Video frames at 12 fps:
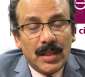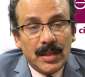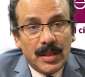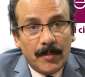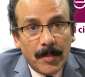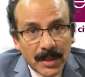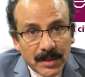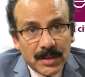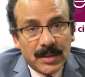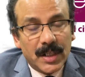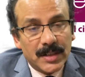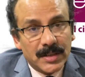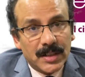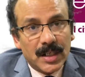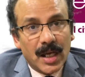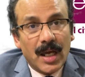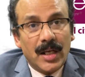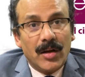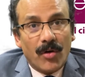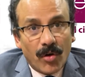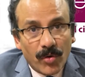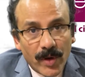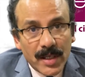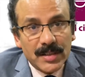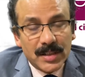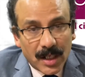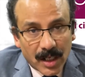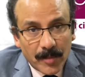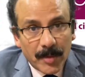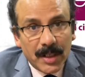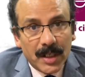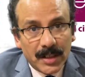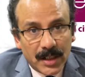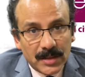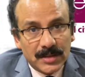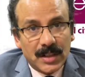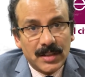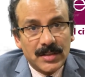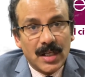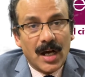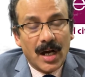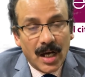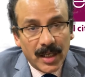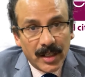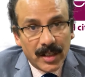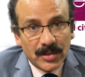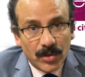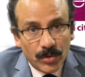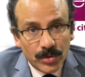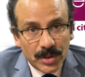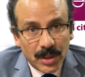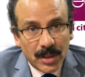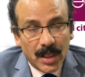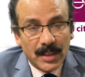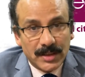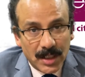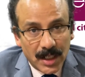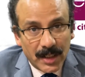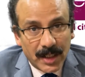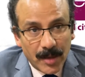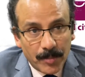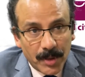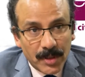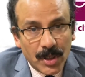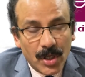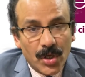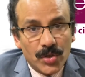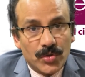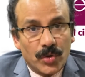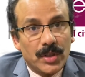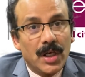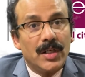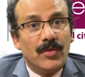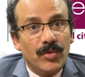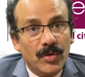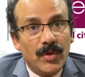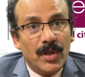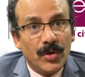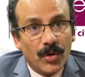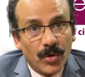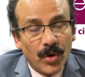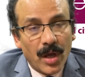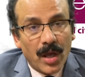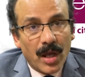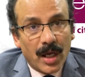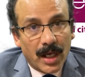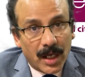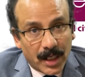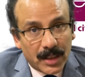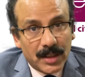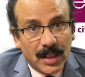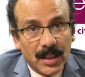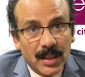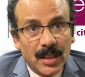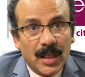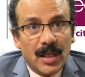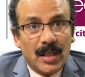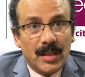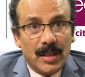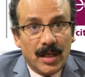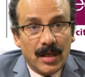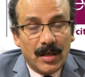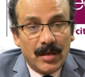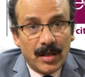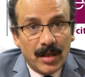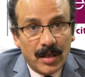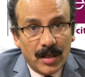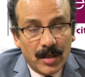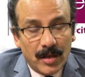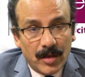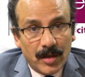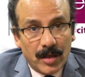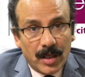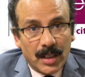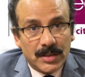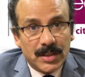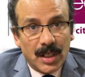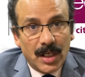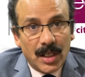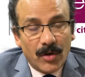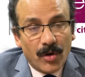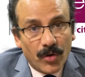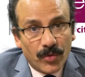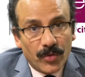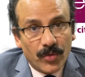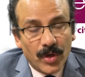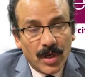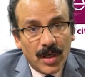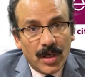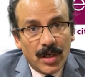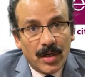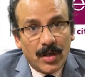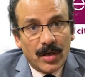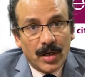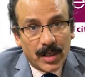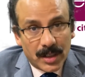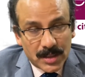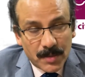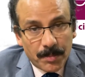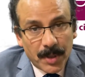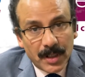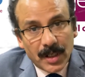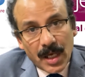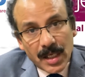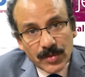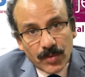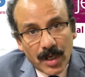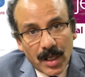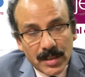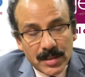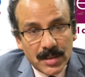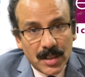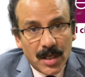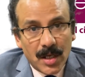the best test and always recommended test is high resolution HLA typing, so that we will know correctly the HLA of recipient as well as